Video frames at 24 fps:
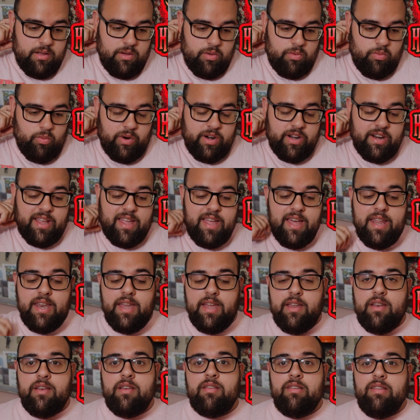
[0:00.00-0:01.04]
where to get
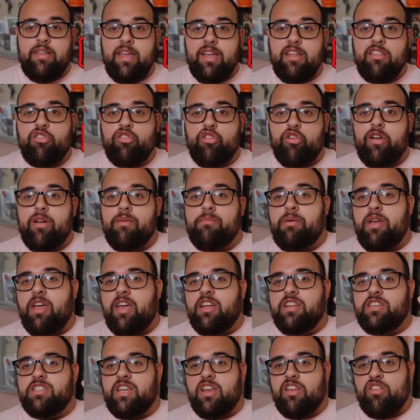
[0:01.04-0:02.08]
it, the Instagram
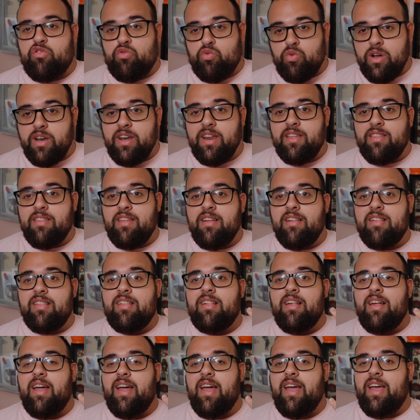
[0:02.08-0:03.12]
page that is running
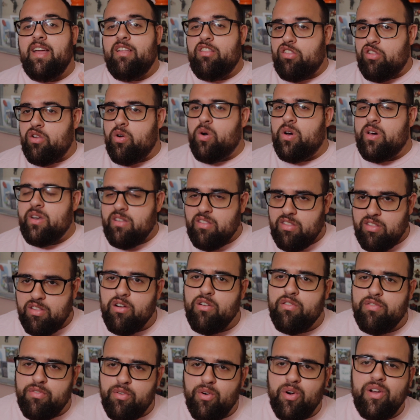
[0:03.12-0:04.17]
this, and so on and
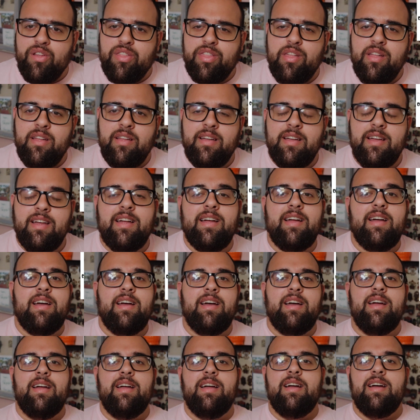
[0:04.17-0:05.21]
so forth.
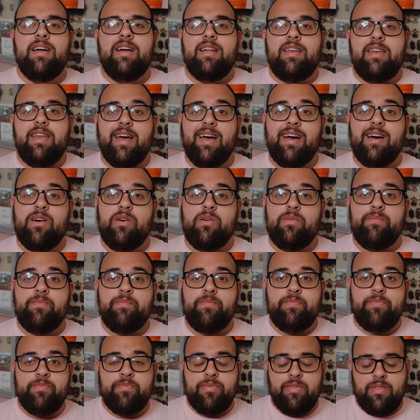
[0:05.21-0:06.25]
Now,
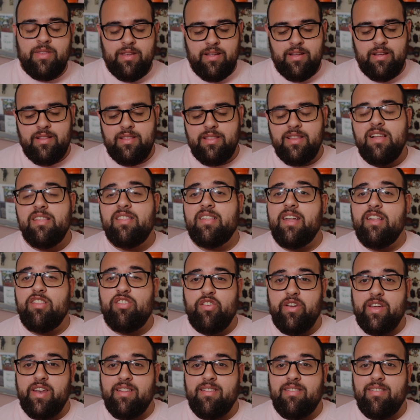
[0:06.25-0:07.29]
let's get
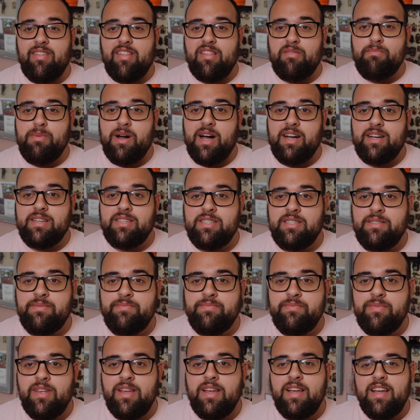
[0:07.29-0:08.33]
straight into this box.
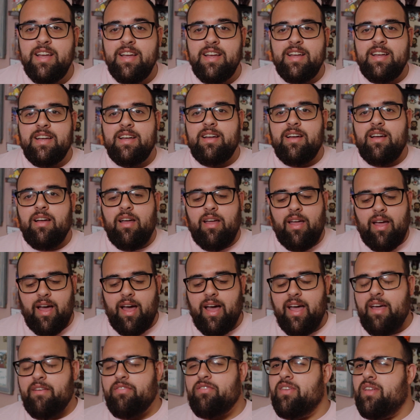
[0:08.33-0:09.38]

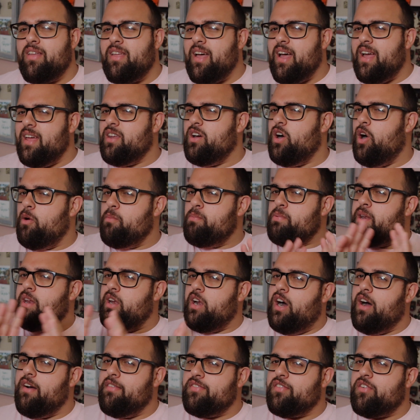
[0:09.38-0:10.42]
I have to kind of open it
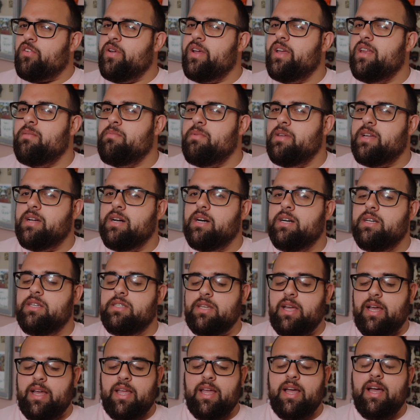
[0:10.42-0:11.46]
off screen because
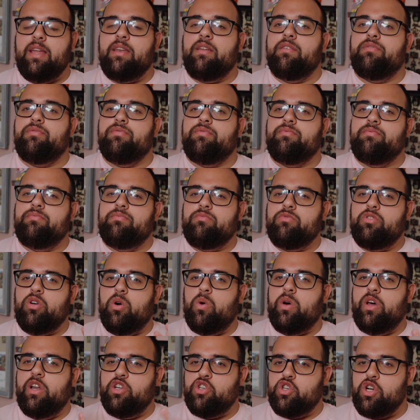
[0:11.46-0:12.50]
I kind of don't
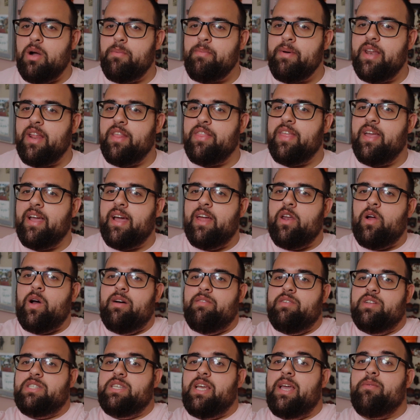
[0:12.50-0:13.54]
want to drop anything. I don't
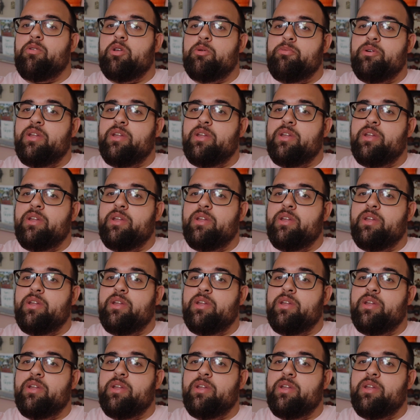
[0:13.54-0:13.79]
have a table to